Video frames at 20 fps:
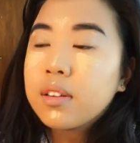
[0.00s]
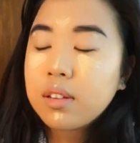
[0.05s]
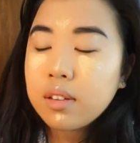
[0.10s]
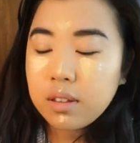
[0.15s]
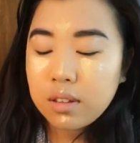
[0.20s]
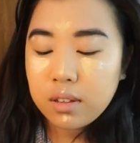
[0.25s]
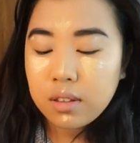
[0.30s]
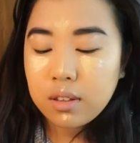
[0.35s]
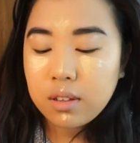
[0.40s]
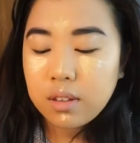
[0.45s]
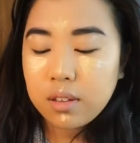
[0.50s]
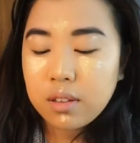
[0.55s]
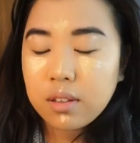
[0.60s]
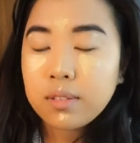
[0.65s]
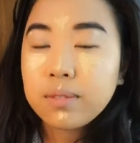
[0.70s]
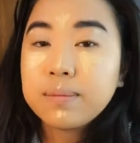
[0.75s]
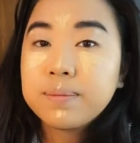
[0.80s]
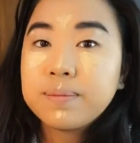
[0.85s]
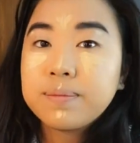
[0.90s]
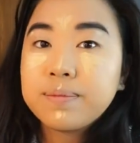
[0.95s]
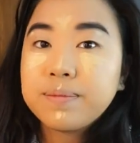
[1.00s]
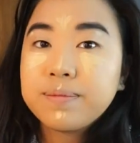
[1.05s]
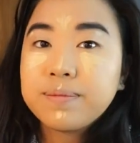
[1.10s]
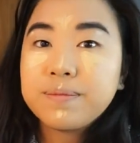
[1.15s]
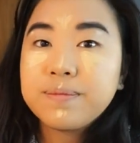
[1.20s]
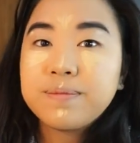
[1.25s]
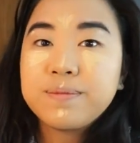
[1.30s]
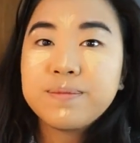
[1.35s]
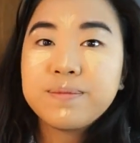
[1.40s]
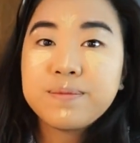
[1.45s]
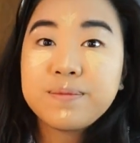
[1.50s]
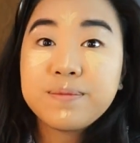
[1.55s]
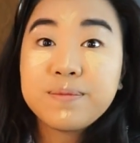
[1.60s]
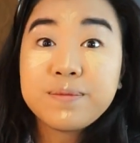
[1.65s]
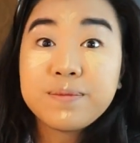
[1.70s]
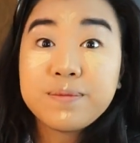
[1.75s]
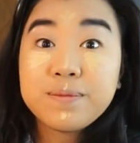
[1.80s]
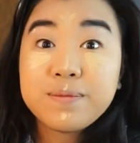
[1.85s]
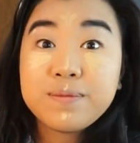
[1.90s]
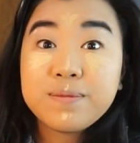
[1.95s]

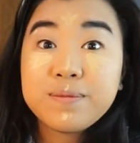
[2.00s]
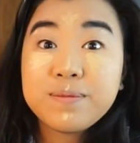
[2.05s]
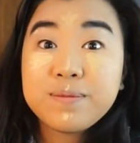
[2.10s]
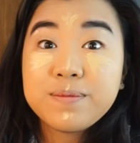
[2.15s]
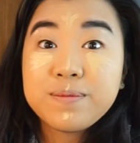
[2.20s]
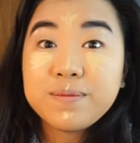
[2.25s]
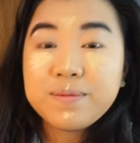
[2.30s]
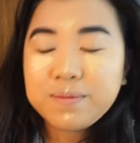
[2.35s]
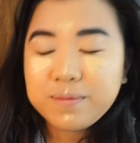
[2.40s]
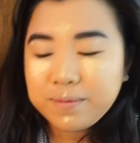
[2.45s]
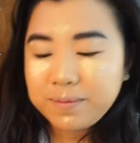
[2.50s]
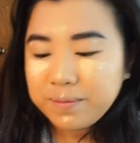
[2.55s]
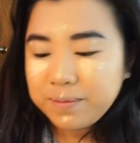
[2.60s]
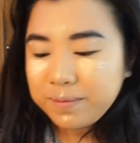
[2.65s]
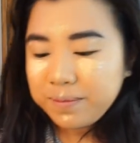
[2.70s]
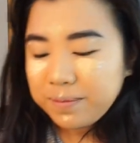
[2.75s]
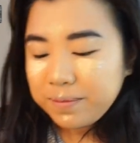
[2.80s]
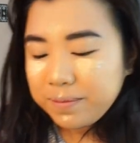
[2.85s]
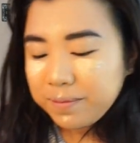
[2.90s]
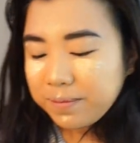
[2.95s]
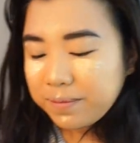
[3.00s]
(no one is talking)